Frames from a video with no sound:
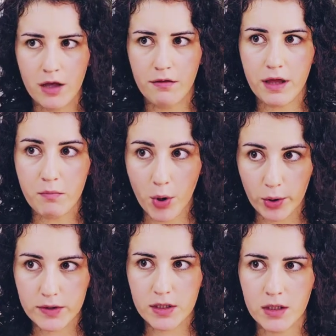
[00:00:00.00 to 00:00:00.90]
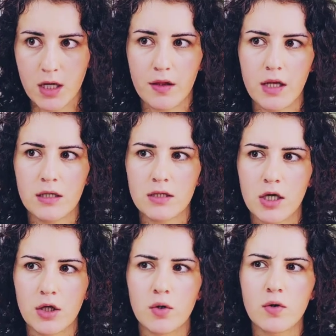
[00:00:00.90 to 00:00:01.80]
the person that
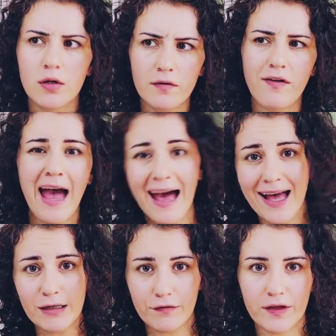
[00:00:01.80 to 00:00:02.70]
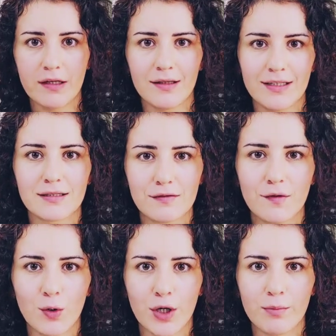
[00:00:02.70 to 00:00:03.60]
you could have had feelings
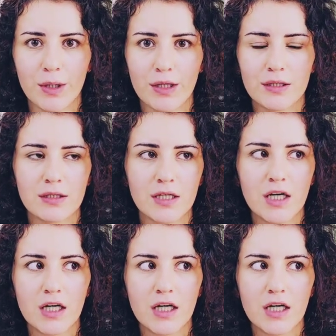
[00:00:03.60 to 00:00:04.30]
for, because